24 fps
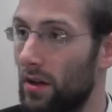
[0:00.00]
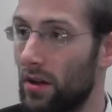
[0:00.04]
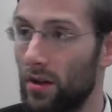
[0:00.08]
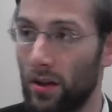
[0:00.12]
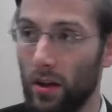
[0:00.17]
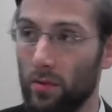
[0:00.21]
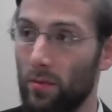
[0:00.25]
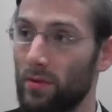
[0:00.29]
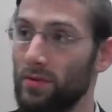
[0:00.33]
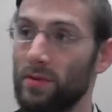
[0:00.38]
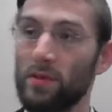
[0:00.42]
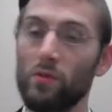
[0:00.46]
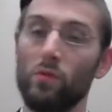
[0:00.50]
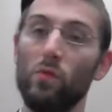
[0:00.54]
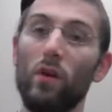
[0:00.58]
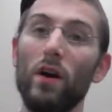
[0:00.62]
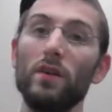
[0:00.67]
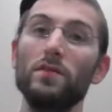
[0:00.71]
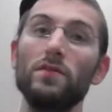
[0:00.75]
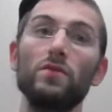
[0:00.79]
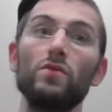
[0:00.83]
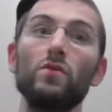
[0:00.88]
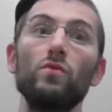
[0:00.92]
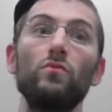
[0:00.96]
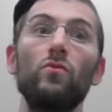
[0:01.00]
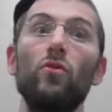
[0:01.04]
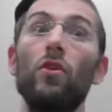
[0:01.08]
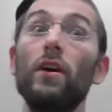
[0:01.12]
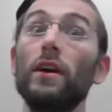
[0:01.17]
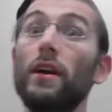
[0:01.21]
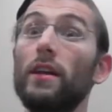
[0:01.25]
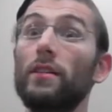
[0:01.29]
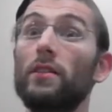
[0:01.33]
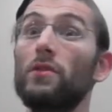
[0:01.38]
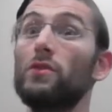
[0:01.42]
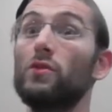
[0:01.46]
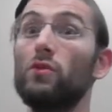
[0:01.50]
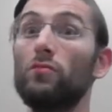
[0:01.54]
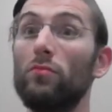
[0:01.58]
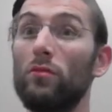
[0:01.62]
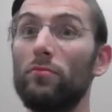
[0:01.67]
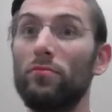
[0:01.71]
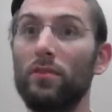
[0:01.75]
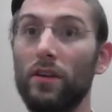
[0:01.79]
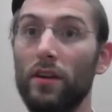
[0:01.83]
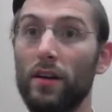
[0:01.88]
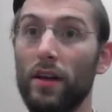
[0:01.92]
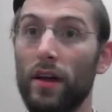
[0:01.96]
The Gemara says, why is a suma? Why can't the suma
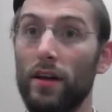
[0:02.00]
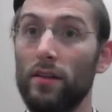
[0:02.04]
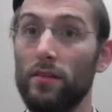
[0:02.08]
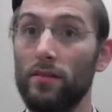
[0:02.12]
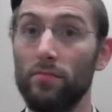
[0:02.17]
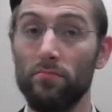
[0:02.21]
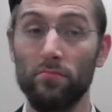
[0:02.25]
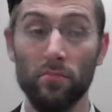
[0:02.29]
bring a get?